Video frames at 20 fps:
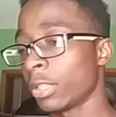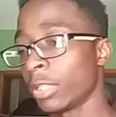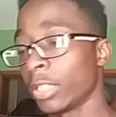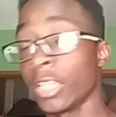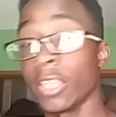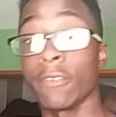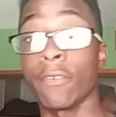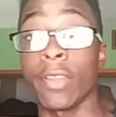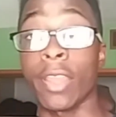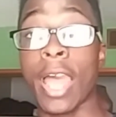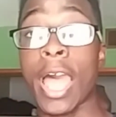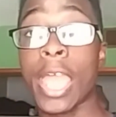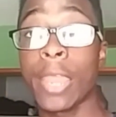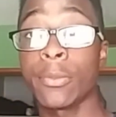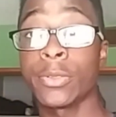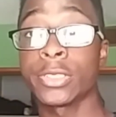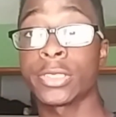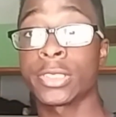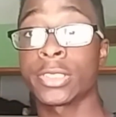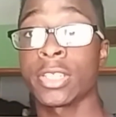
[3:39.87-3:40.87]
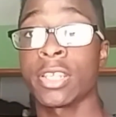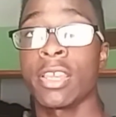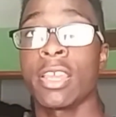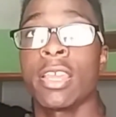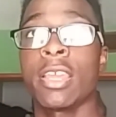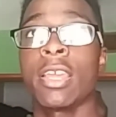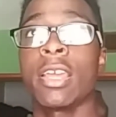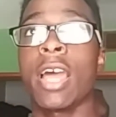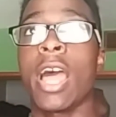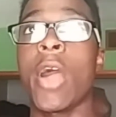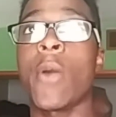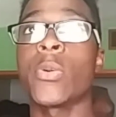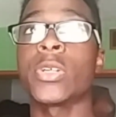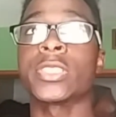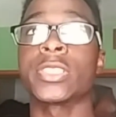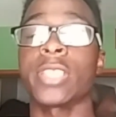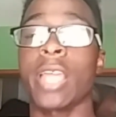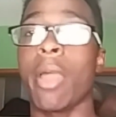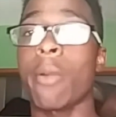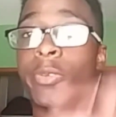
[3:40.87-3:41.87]
leaving. I was
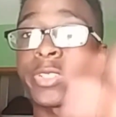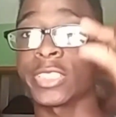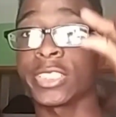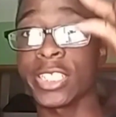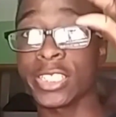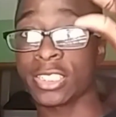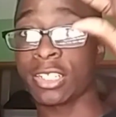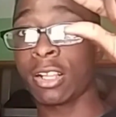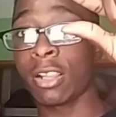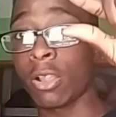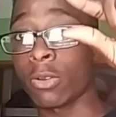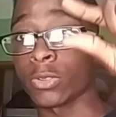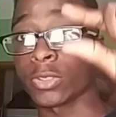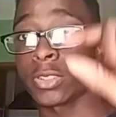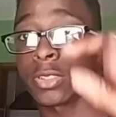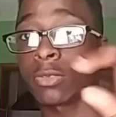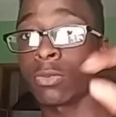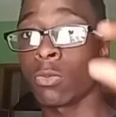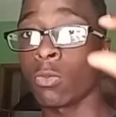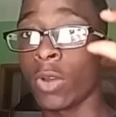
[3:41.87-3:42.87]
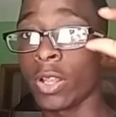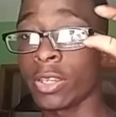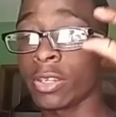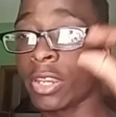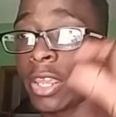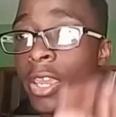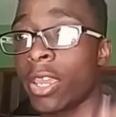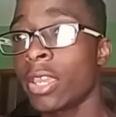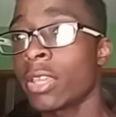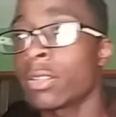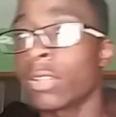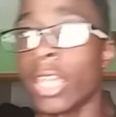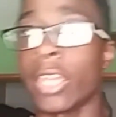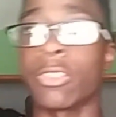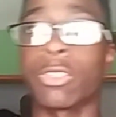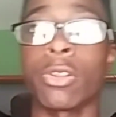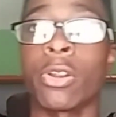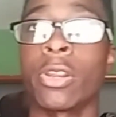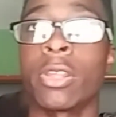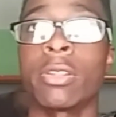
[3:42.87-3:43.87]
this close. One day,
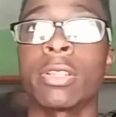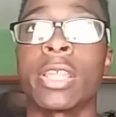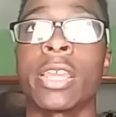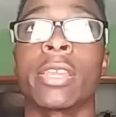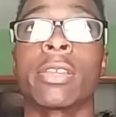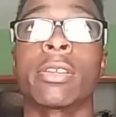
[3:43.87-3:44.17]
like an